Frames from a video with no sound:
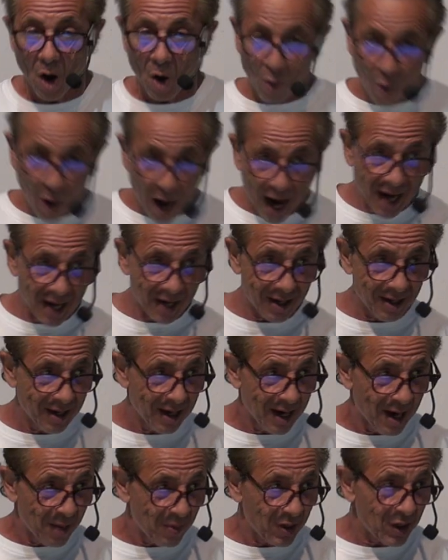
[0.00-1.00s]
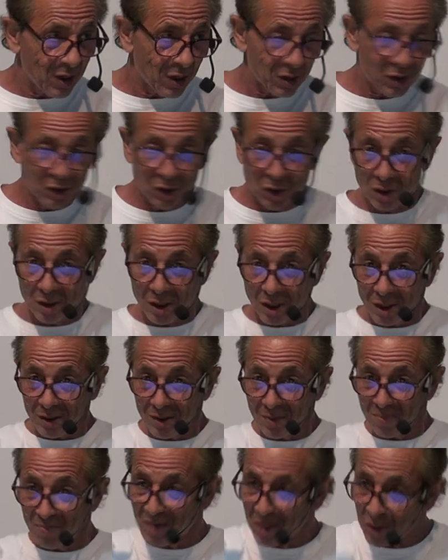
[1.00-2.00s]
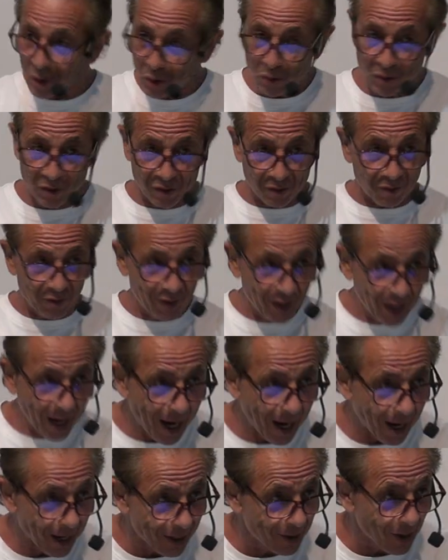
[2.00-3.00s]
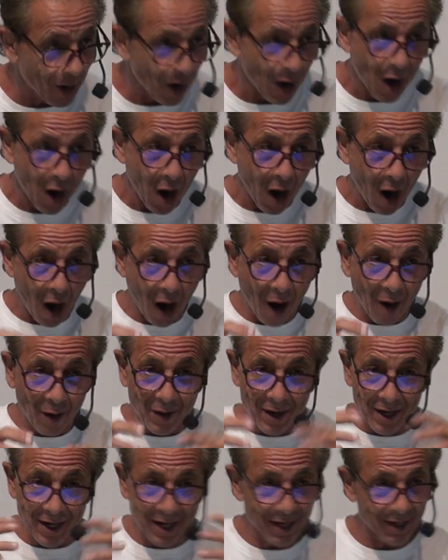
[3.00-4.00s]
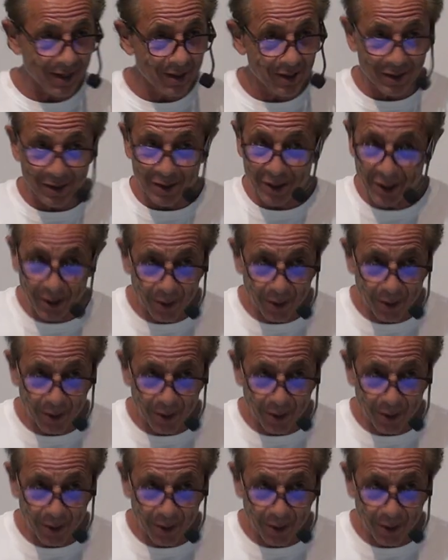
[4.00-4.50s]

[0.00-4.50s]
Why? Because the mysteries of God are in the